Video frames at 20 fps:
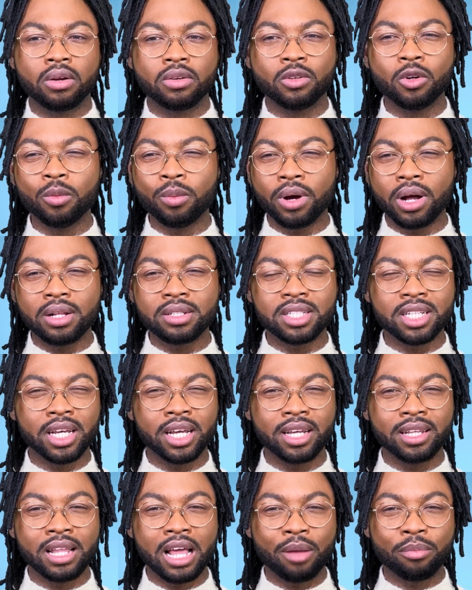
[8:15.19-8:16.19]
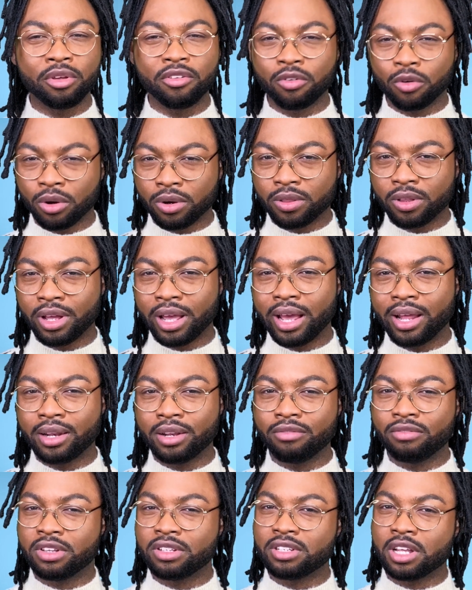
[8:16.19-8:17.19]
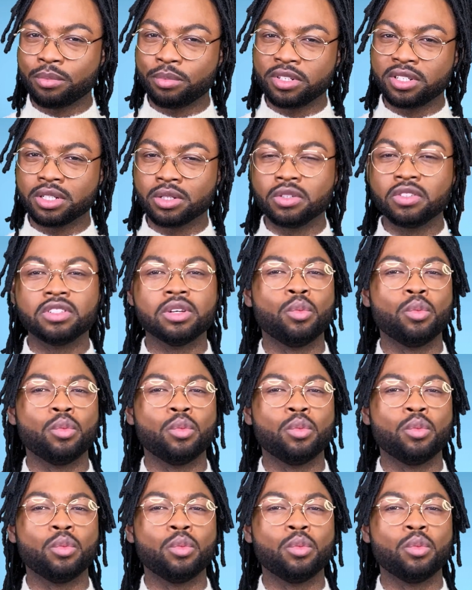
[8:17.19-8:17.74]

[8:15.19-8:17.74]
RuPaul saying that before the end of this episode,